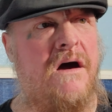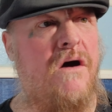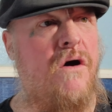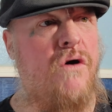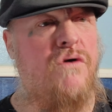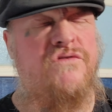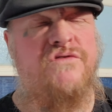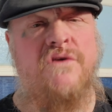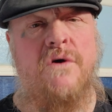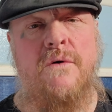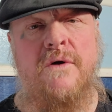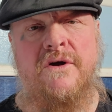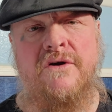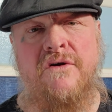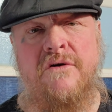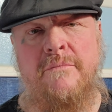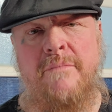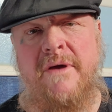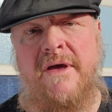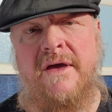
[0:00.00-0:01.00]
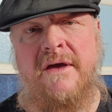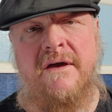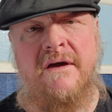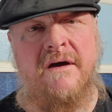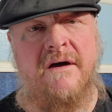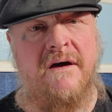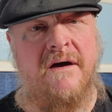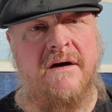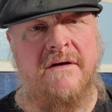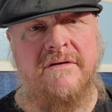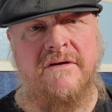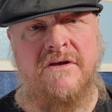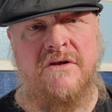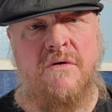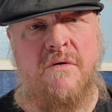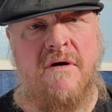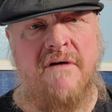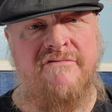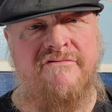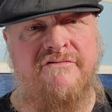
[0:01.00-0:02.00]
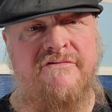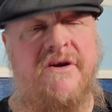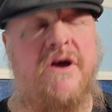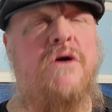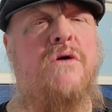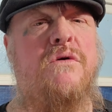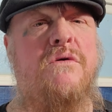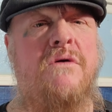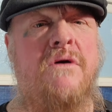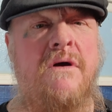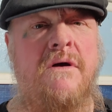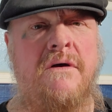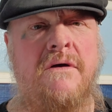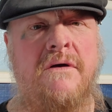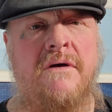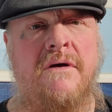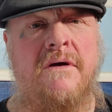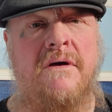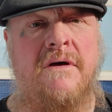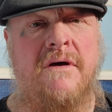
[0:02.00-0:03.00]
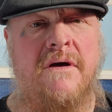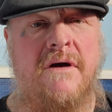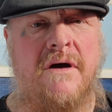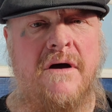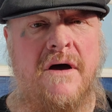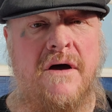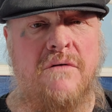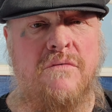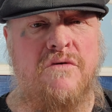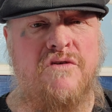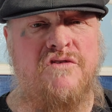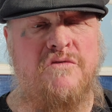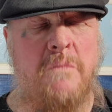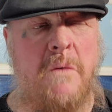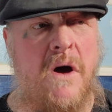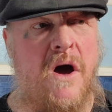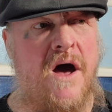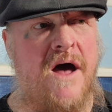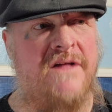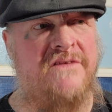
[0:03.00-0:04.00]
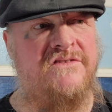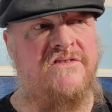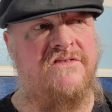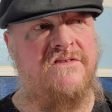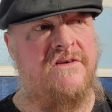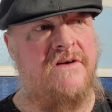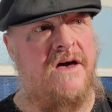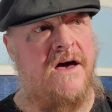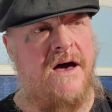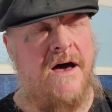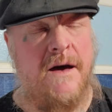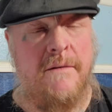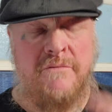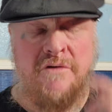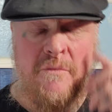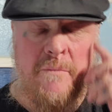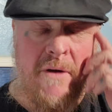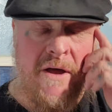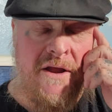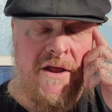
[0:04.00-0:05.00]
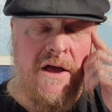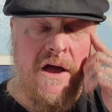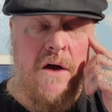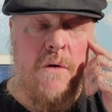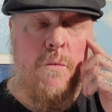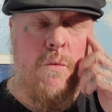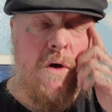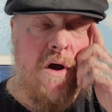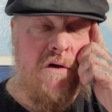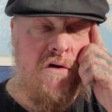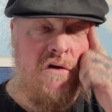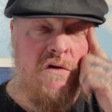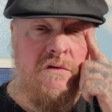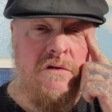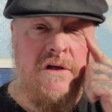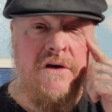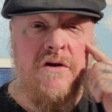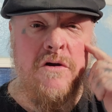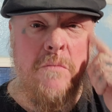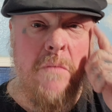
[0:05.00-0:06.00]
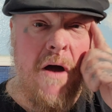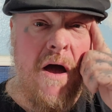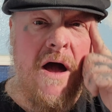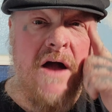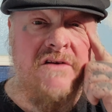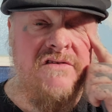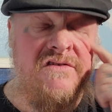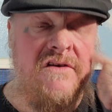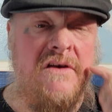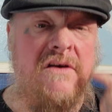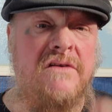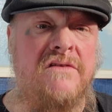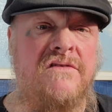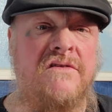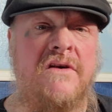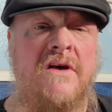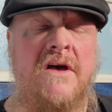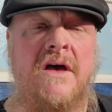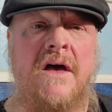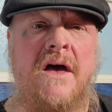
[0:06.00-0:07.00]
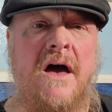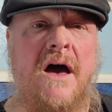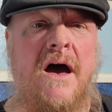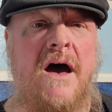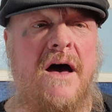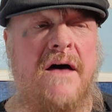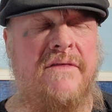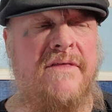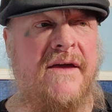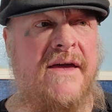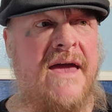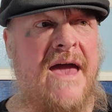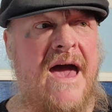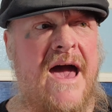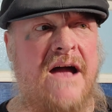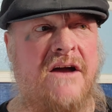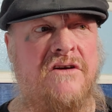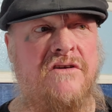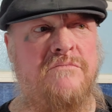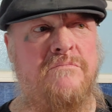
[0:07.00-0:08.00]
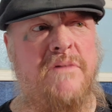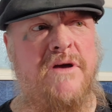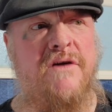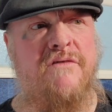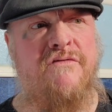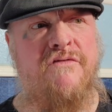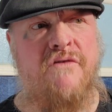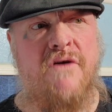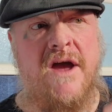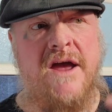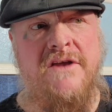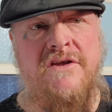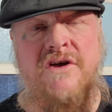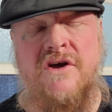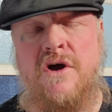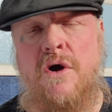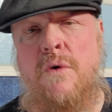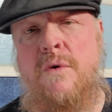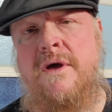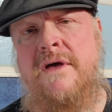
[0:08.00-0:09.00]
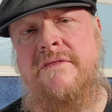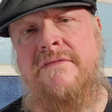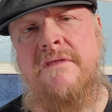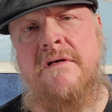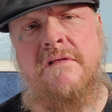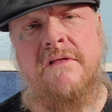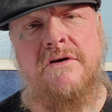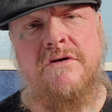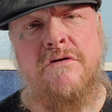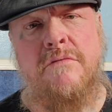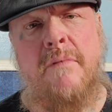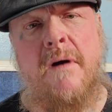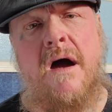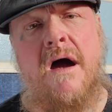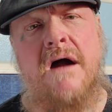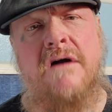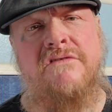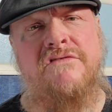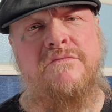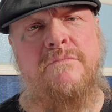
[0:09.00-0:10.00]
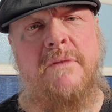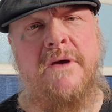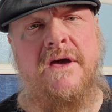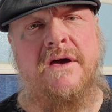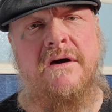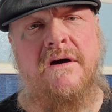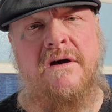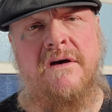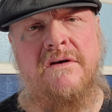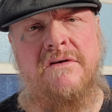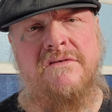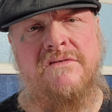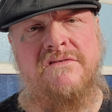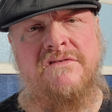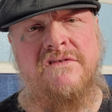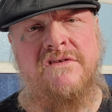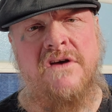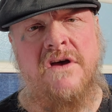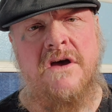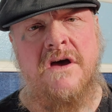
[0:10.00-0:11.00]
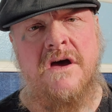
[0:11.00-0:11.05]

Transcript: Also, it could be, you know, a fear response, depending on where your litter box is. The cat could be afraid to go in the litter box because